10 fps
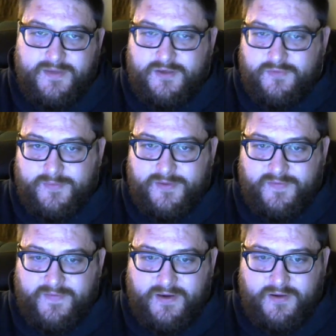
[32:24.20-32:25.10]
in agreement
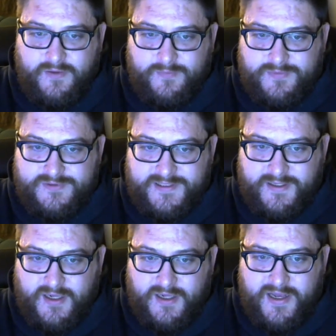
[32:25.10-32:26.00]
on that
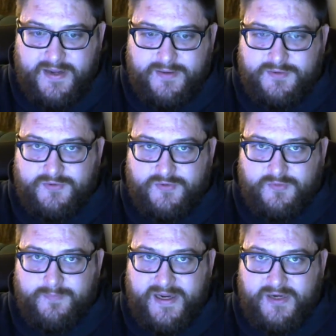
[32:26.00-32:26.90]
100%. The
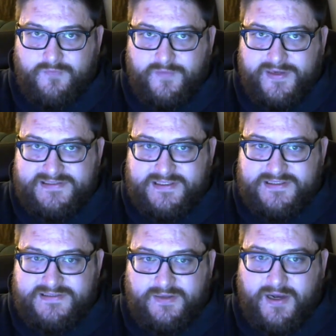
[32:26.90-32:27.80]
main reason
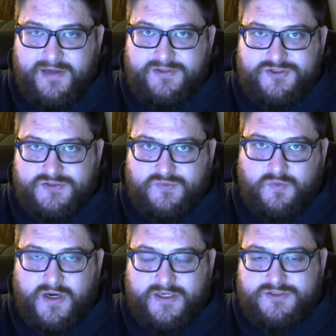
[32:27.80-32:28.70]
is I just
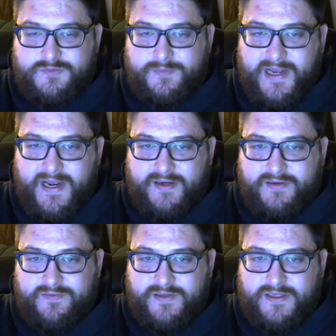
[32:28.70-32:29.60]
watched back
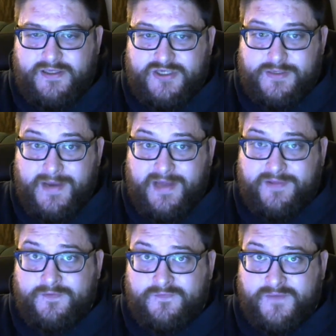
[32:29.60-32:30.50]
the Jake
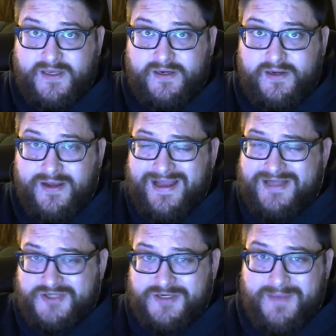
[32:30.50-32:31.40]
Matthews fight, and
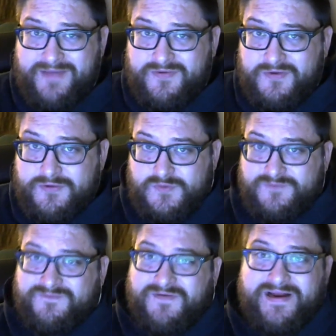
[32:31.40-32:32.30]
Jake Matthews was
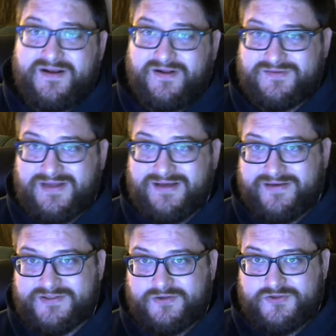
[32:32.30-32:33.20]
fighting a lot like
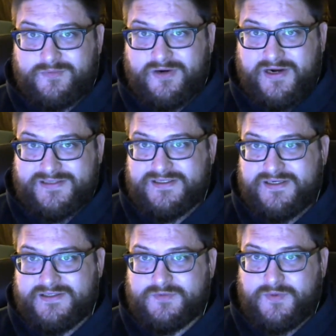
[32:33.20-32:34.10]
Sergio Moraes
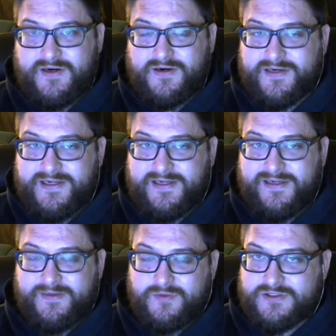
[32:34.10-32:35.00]
does, where
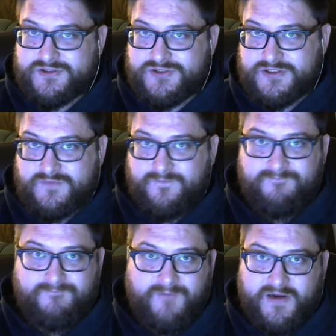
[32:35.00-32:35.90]
he was just
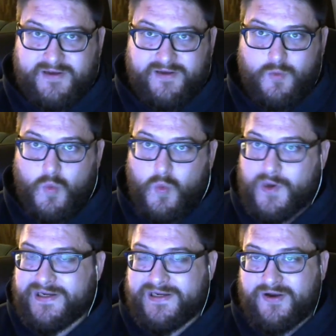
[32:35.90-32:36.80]
fucking
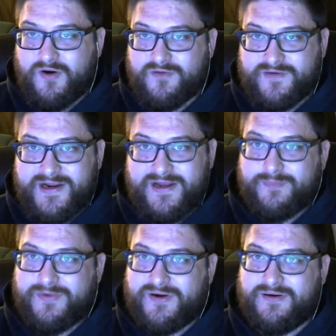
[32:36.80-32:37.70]
winging overhand
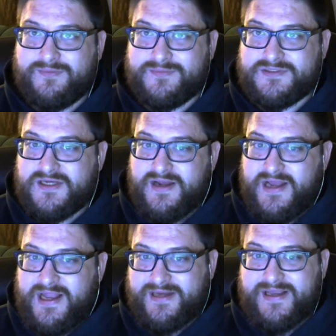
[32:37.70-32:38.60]
bombs,
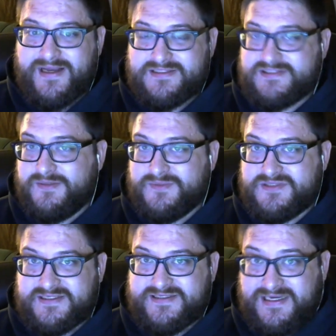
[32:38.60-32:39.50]
and he had some
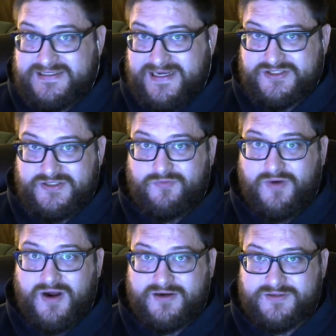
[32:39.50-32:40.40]
success. He actually
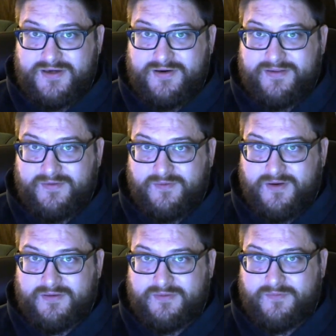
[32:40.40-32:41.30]
rocked Anthony
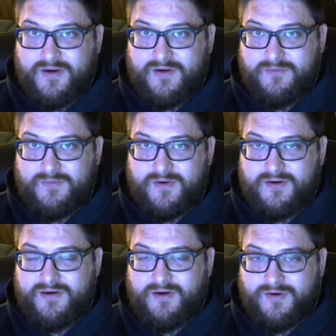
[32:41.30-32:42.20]
Rocco
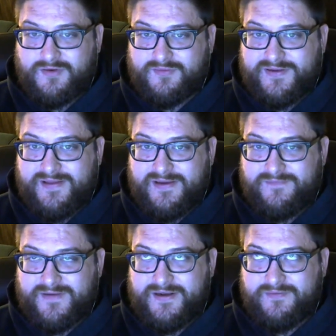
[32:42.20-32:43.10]
Martin early in that
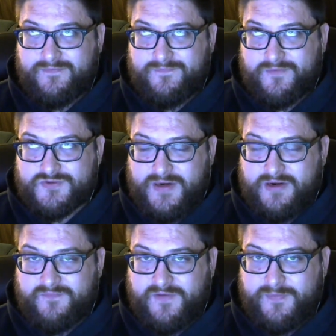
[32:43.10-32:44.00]
fight in the first
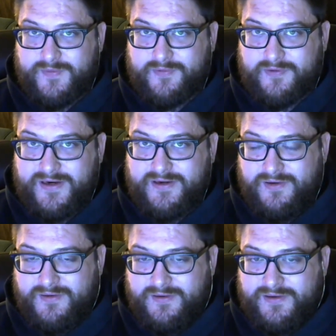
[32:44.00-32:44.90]
round, if I remember right.
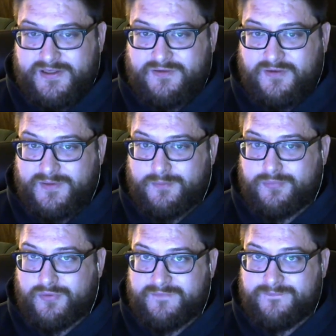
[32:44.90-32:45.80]
He clubbed him
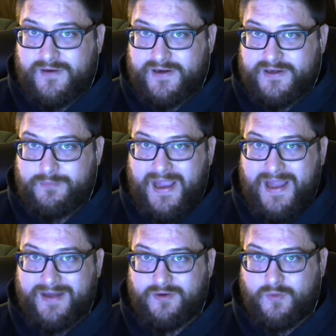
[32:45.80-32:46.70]
pretty fucking
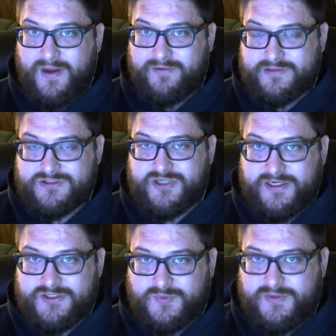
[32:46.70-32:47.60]
bad in a wild
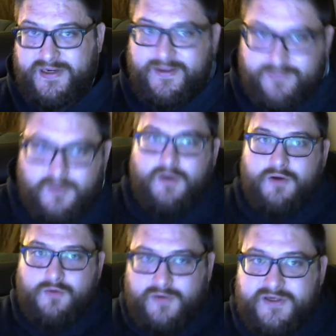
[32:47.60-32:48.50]
exchange when
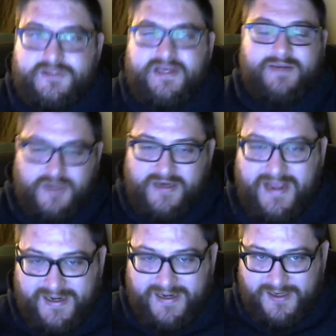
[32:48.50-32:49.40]
he kept trying to
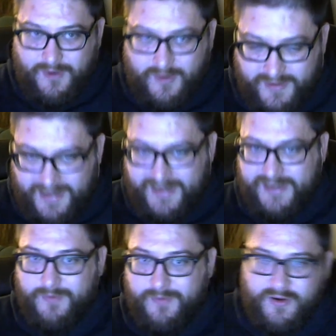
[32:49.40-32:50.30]
egg him on,
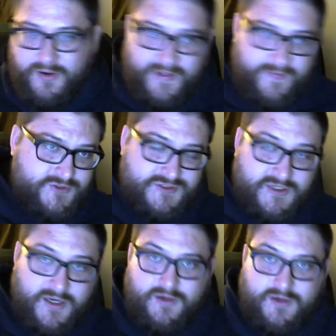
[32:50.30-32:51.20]
and then just
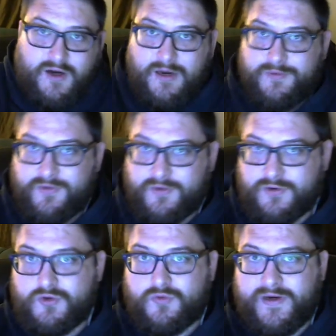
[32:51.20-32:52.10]
got caught with a
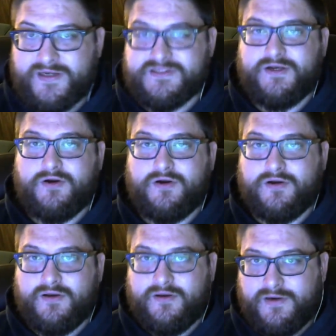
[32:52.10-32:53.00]
crazy
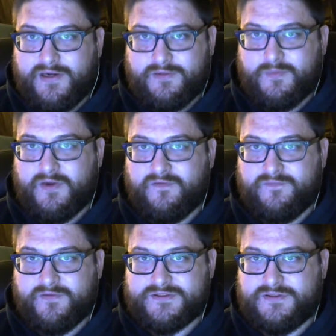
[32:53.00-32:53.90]
hook in the middle of